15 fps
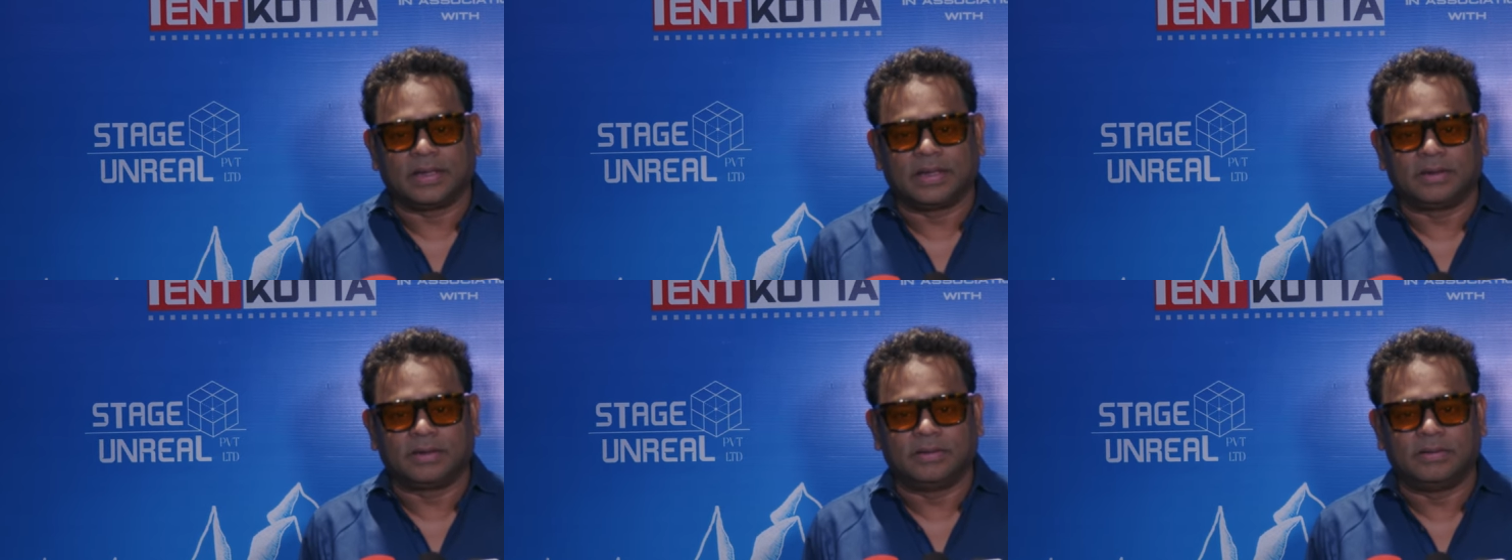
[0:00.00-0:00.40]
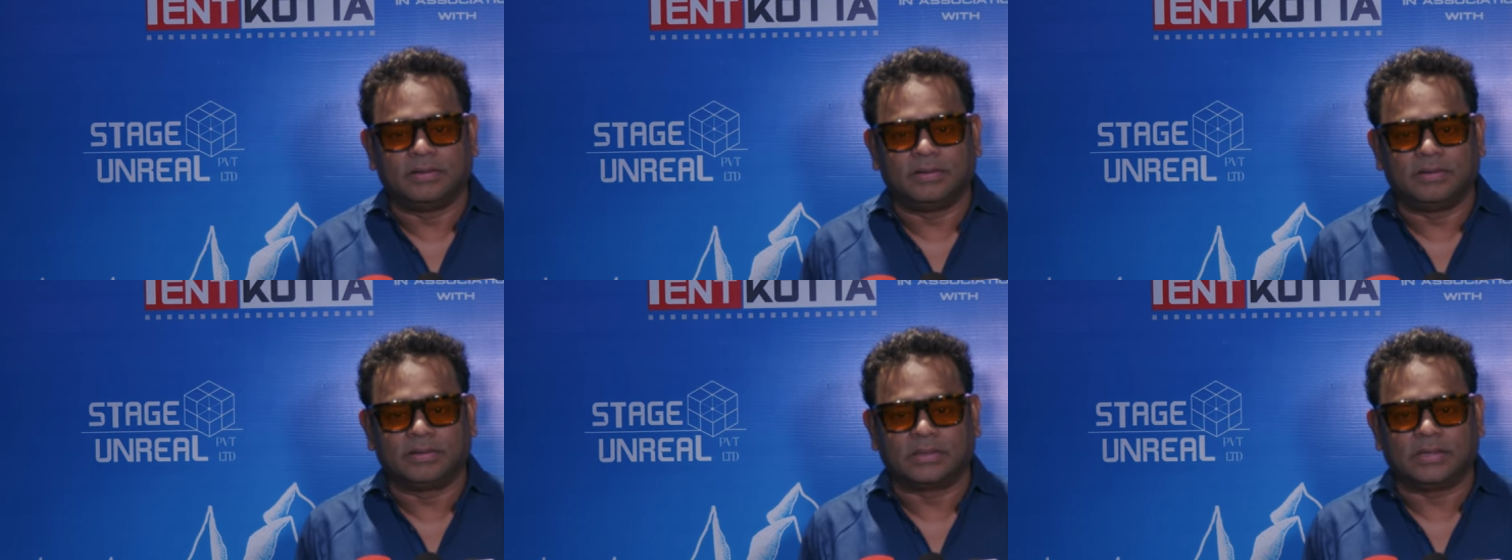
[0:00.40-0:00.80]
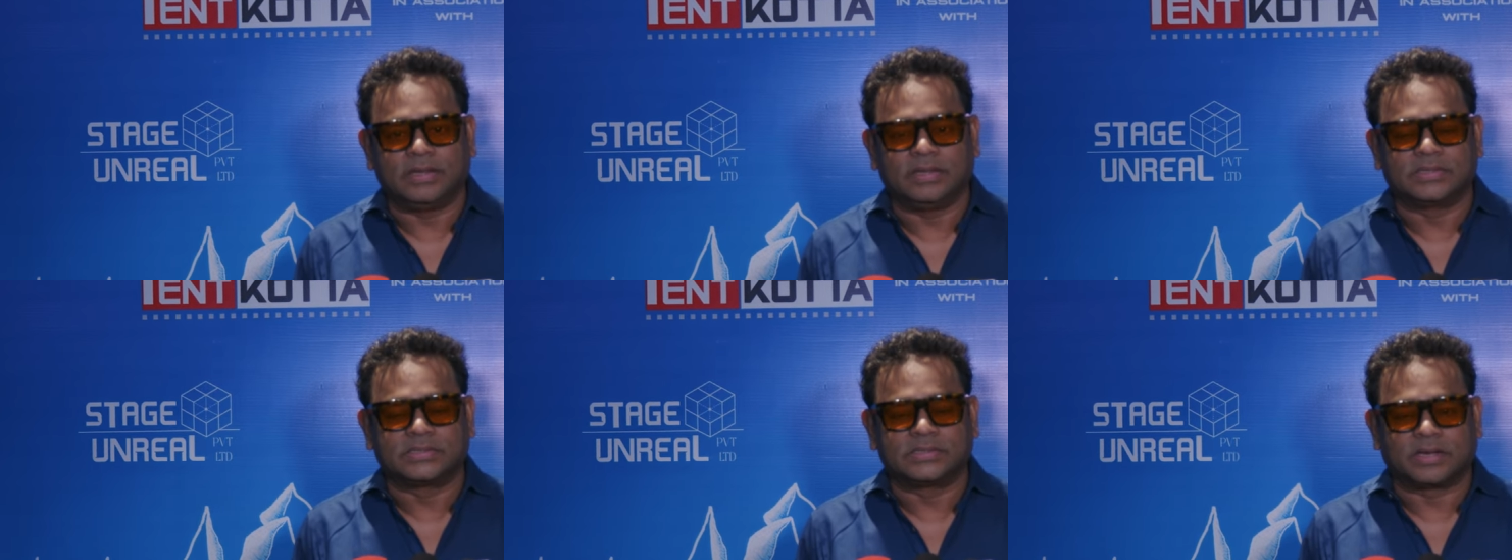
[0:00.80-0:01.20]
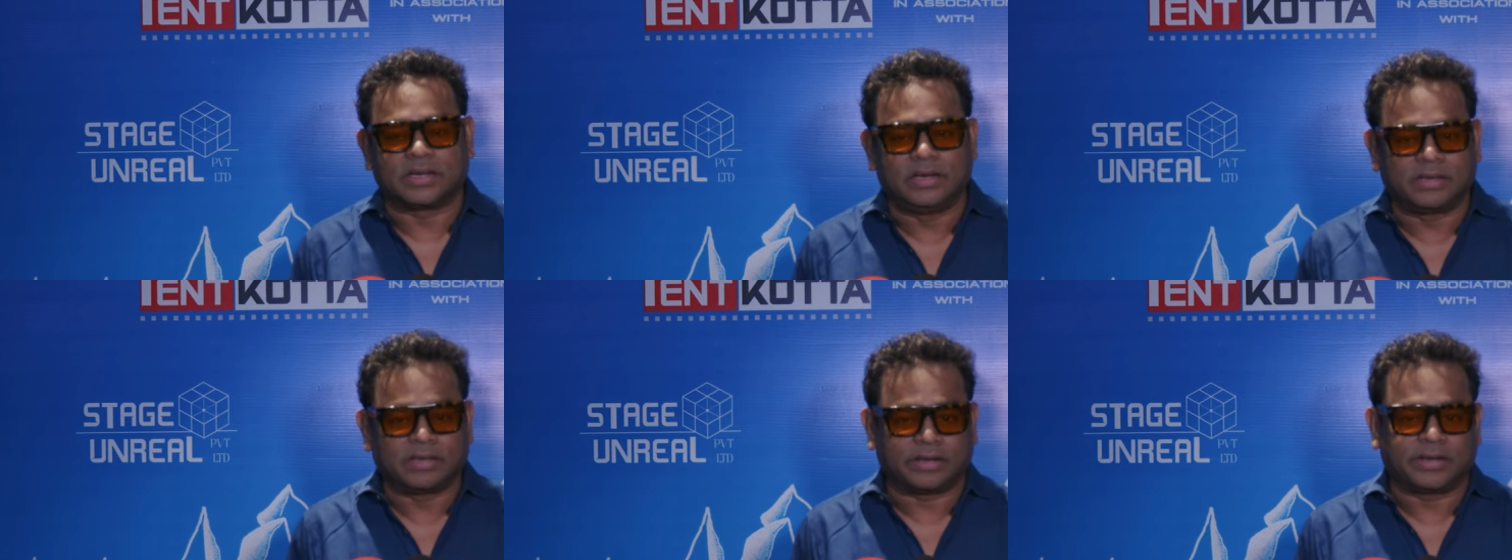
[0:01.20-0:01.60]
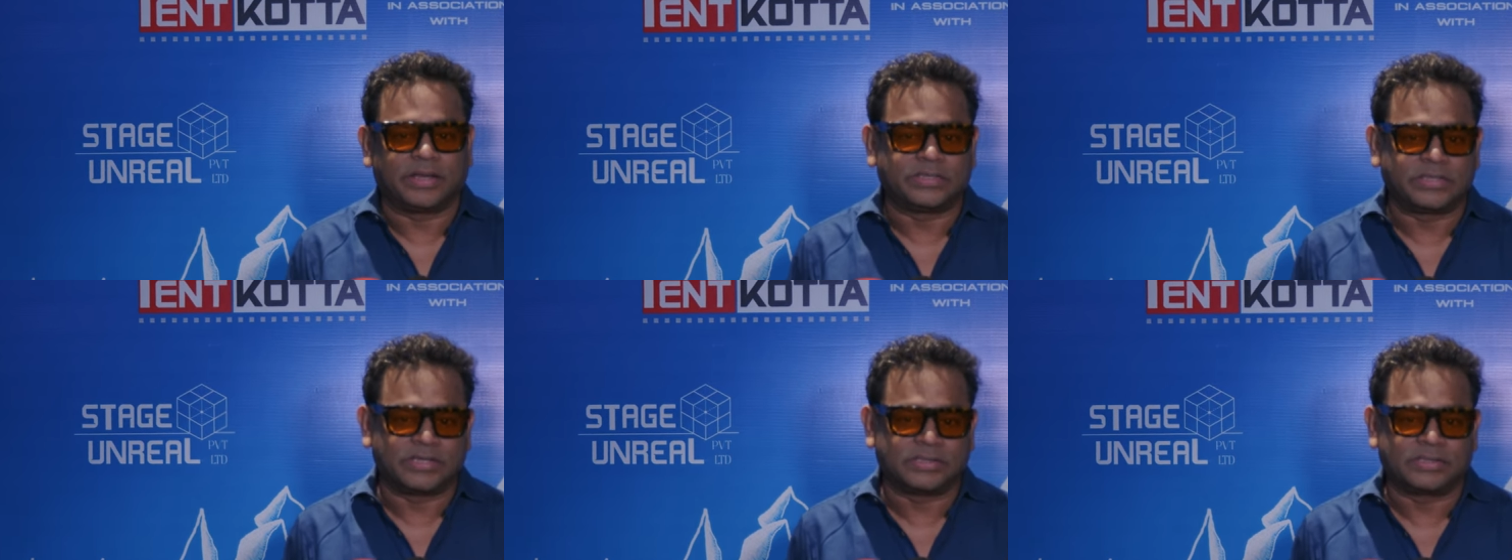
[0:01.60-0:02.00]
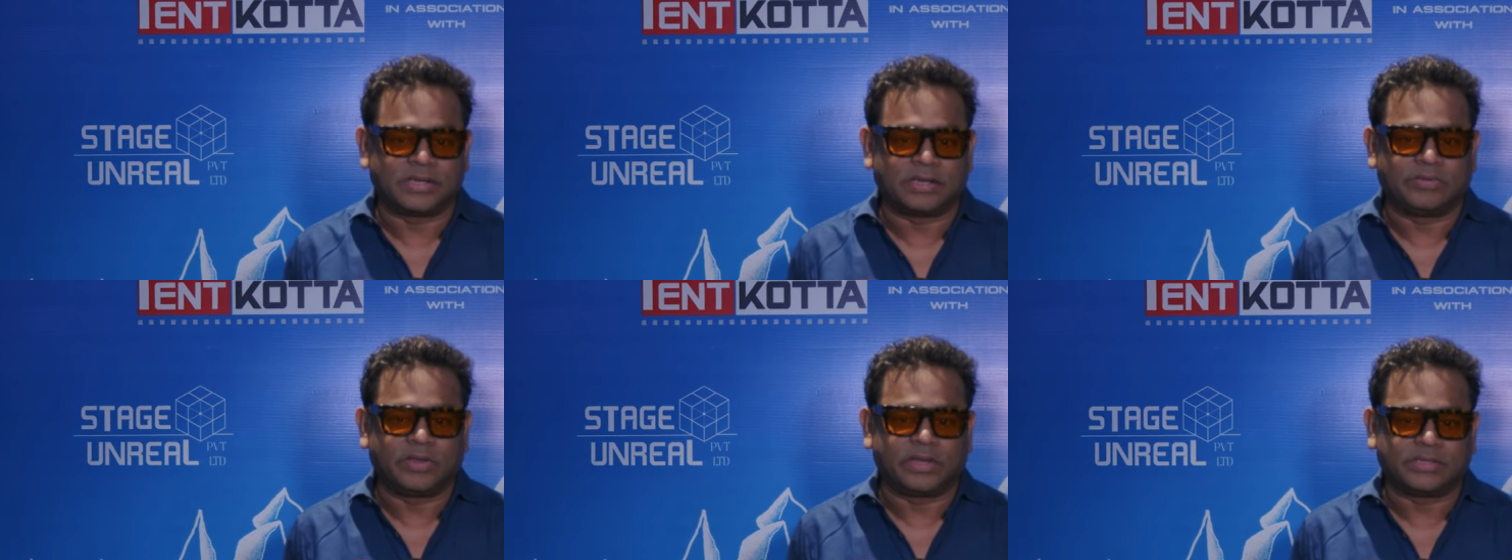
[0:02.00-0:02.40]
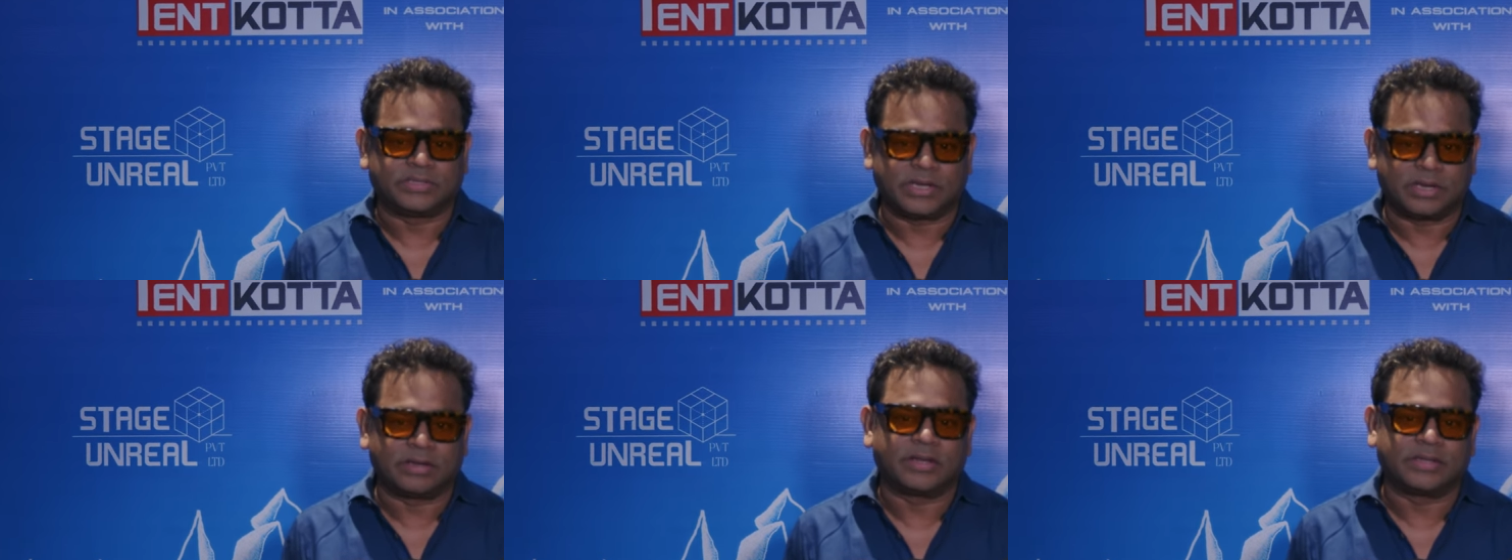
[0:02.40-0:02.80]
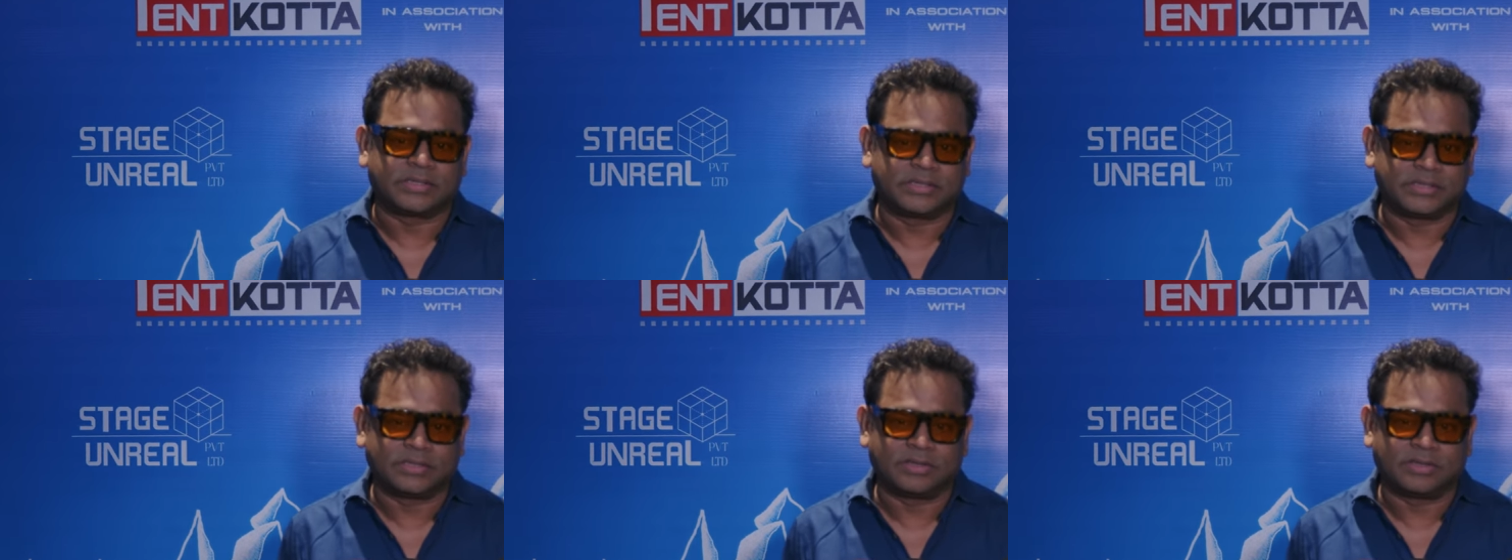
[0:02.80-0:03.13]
And he is really courageous and very generous.